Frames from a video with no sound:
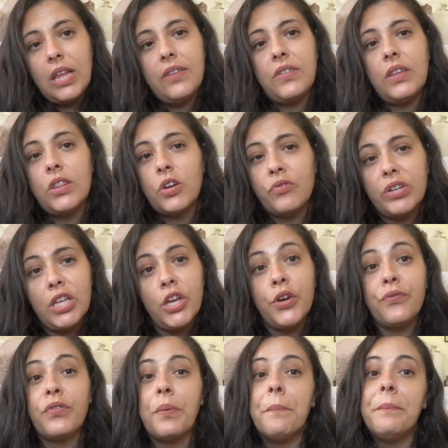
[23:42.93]
I think they're really
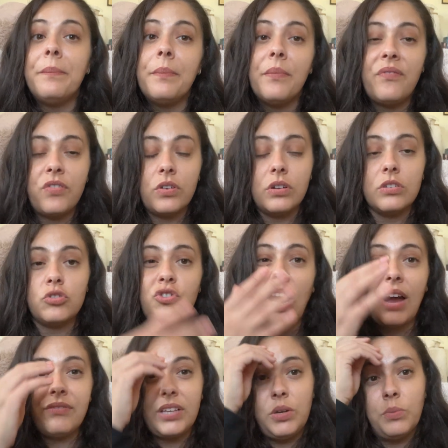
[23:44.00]
good for
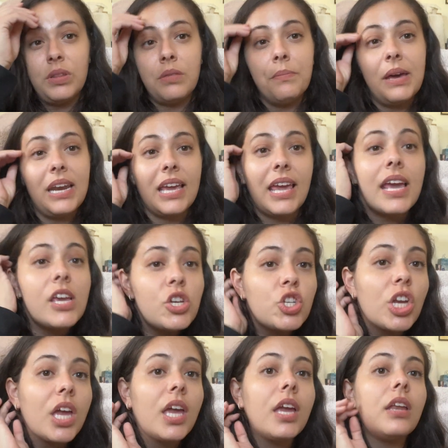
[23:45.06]
traveling with
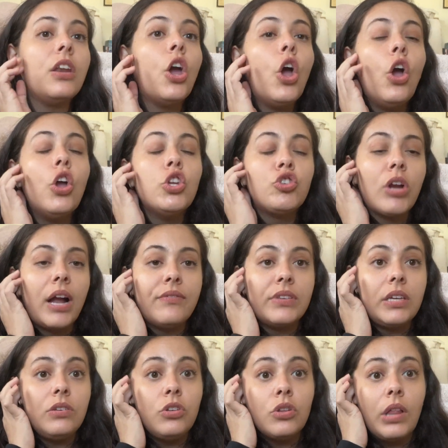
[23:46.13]
medication,
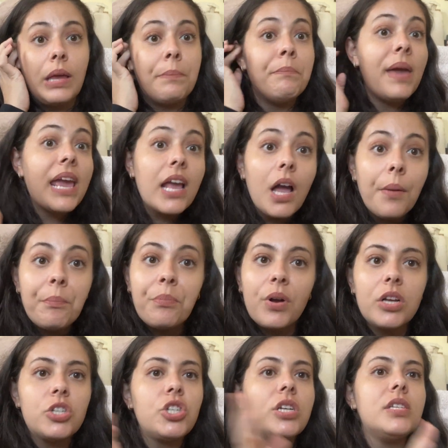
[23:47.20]
traveling, like, makeup
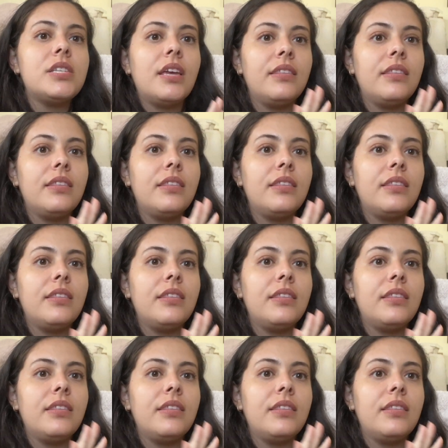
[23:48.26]
brushes.